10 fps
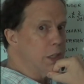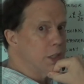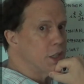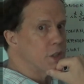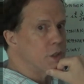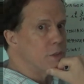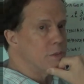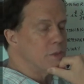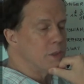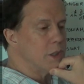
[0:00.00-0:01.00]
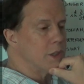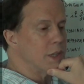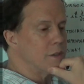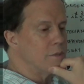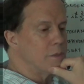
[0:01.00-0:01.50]
You just
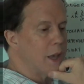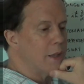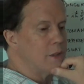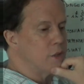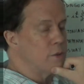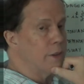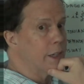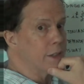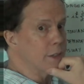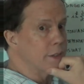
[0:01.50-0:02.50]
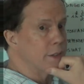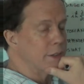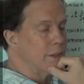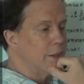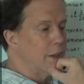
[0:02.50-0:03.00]
add the two vectors,
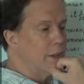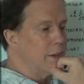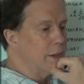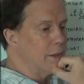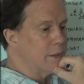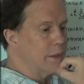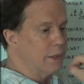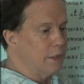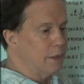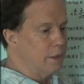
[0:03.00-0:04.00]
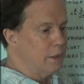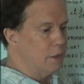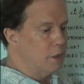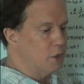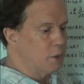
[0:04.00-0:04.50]
right? In
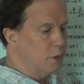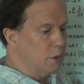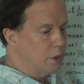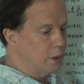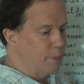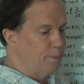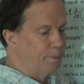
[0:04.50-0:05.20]
the usual